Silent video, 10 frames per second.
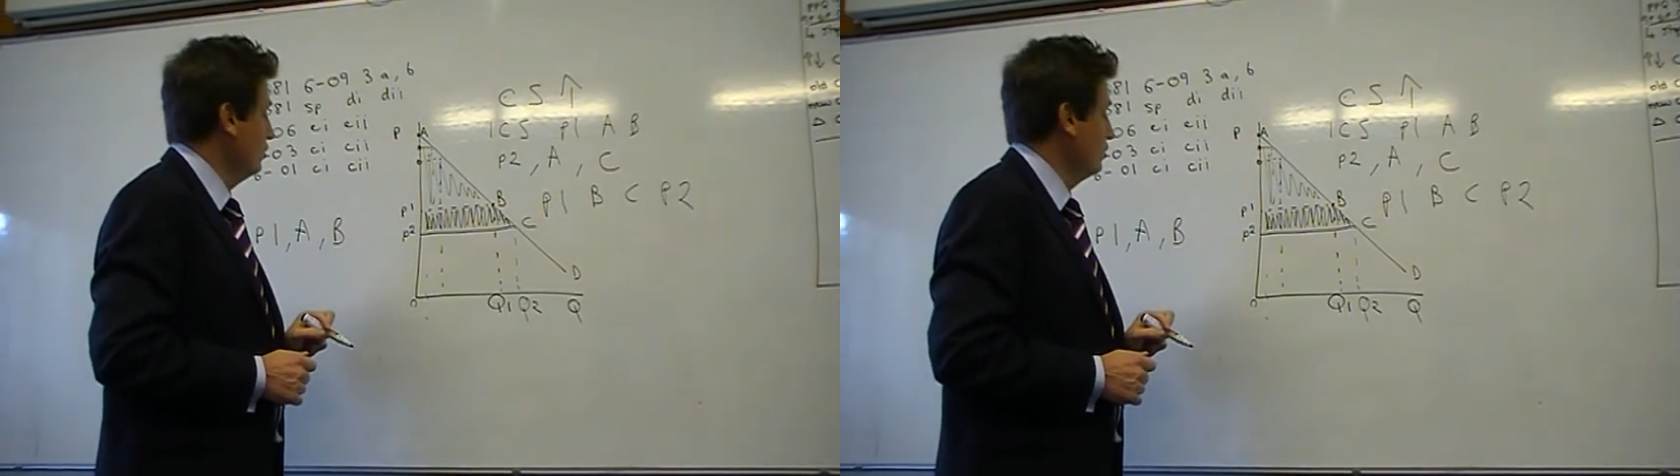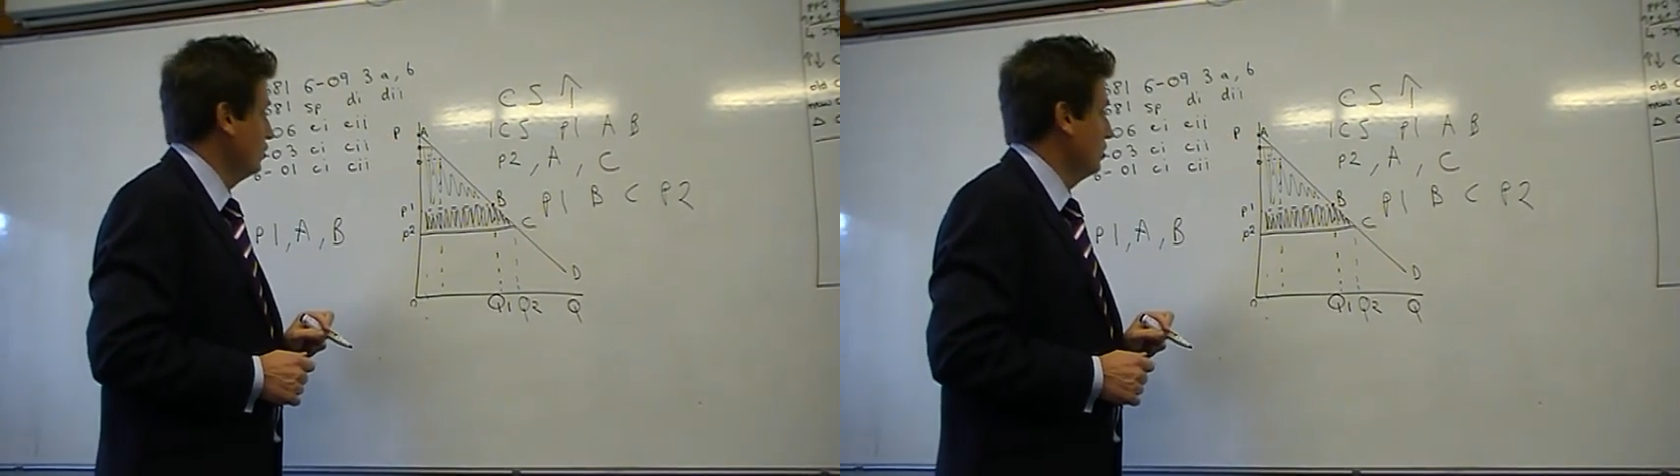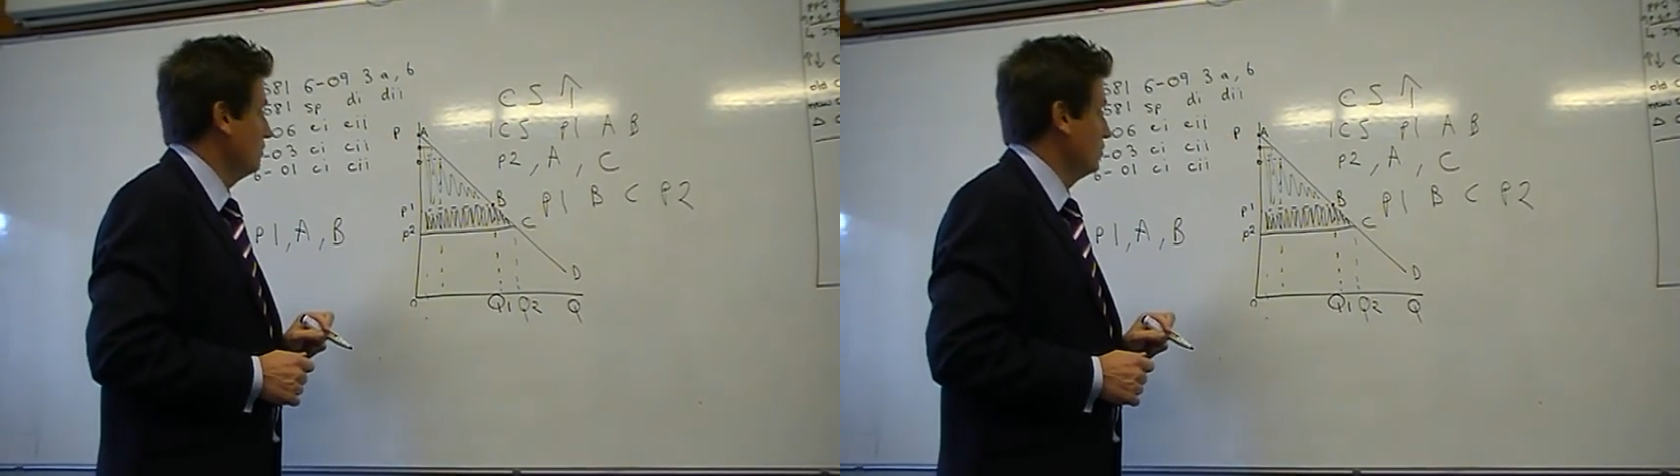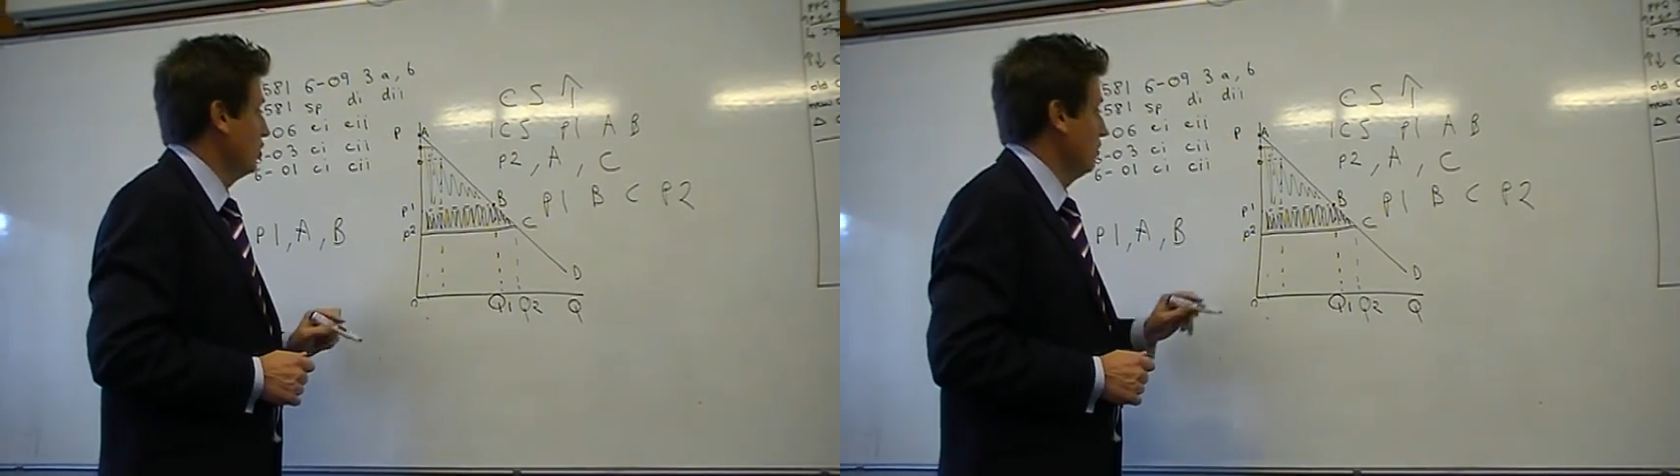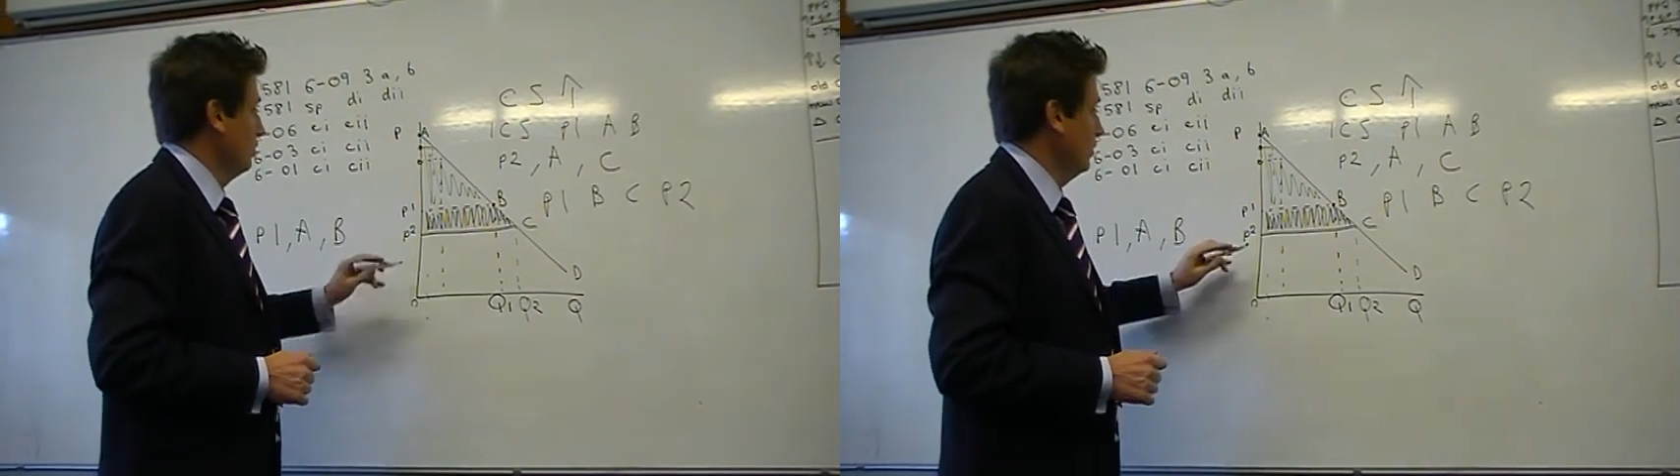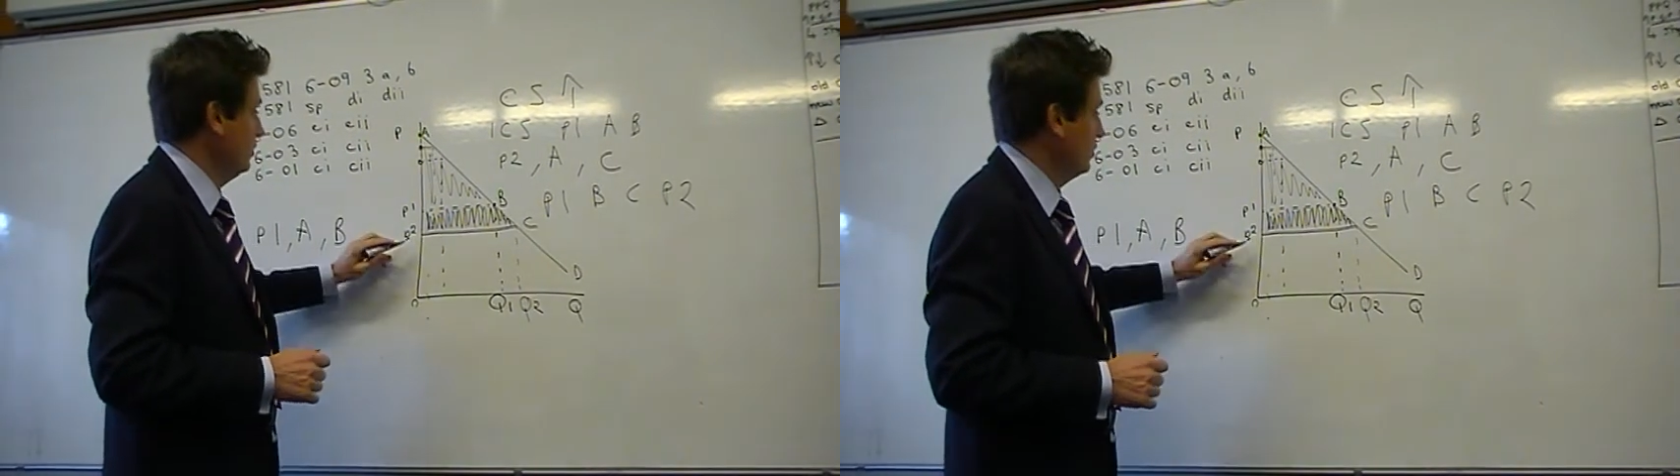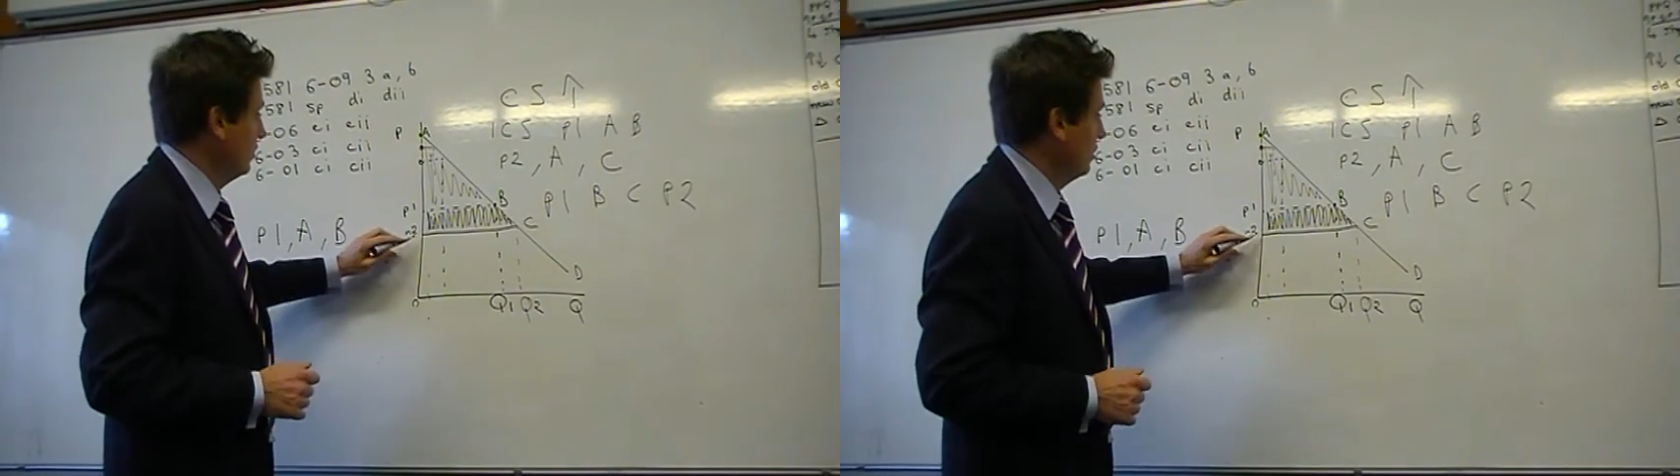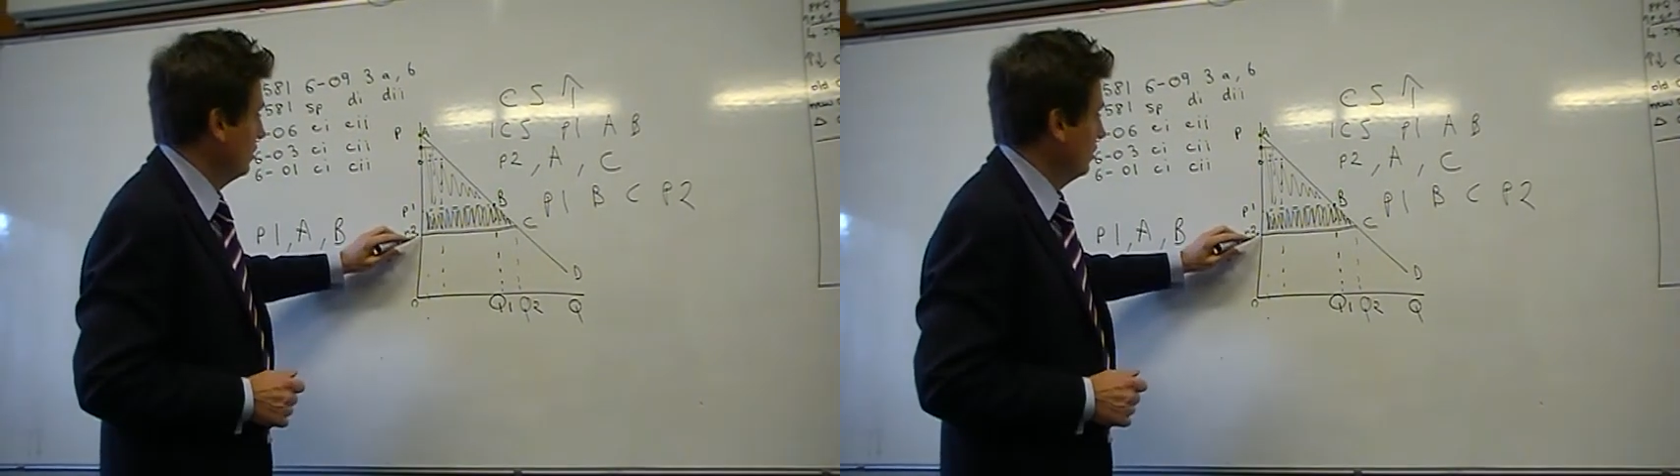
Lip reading: consumer surplus?